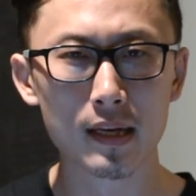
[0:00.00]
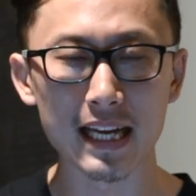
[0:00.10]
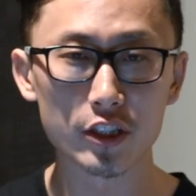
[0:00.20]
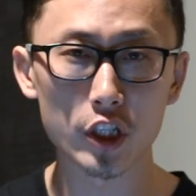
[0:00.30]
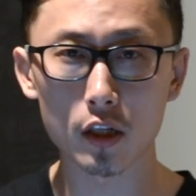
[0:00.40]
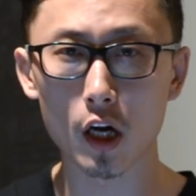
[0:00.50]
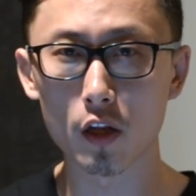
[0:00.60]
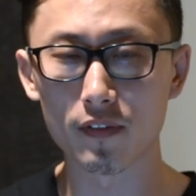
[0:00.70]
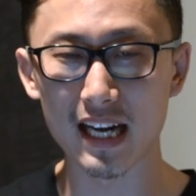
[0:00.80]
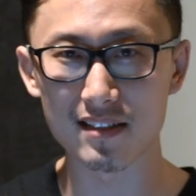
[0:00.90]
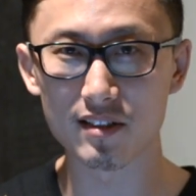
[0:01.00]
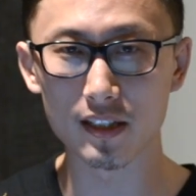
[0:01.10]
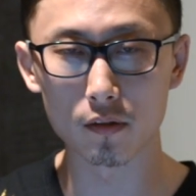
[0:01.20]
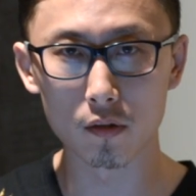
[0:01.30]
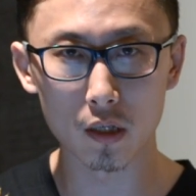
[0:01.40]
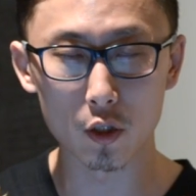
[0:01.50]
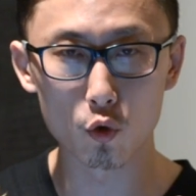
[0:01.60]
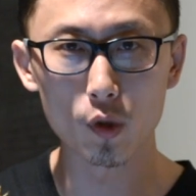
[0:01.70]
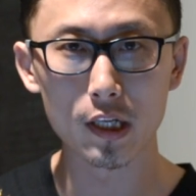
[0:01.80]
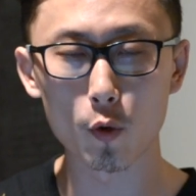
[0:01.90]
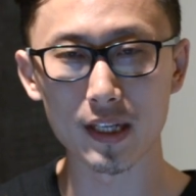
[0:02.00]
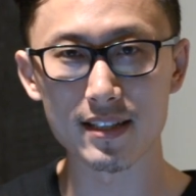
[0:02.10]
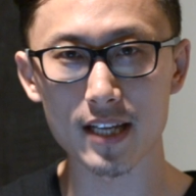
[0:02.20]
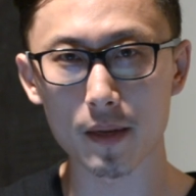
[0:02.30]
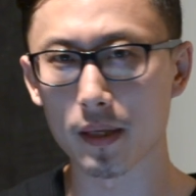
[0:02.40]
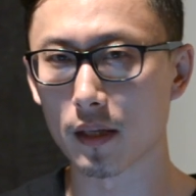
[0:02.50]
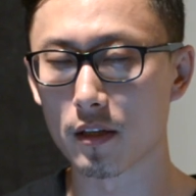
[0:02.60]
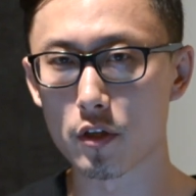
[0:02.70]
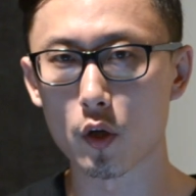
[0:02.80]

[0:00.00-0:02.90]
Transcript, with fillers: and John Oliver has did a really great segment on this,